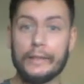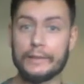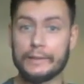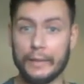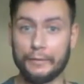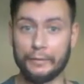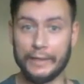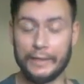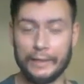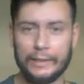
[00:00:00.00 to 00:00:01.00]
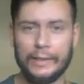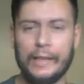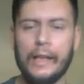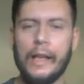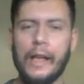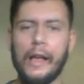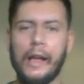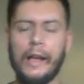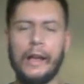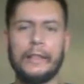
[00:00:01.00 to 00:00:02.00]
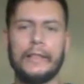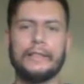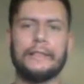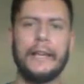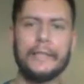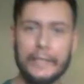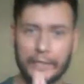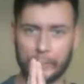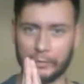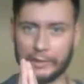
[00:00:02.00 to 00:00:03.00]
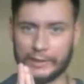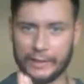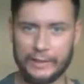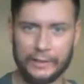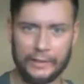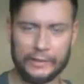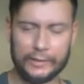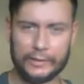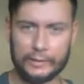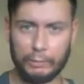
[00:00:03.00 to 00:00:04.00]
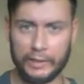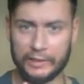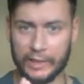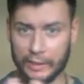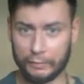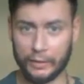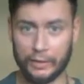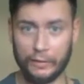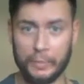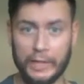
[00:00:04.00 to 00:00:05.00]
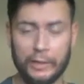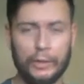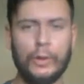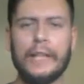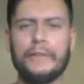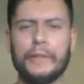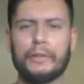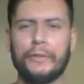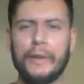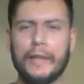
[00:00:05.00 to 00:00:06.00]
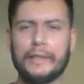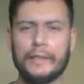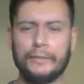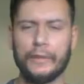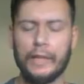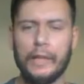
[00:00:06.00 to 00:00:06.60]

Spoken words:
Step 3. There's a technique that Bruce Lee used where you stand in front of a mirror or anything reflective,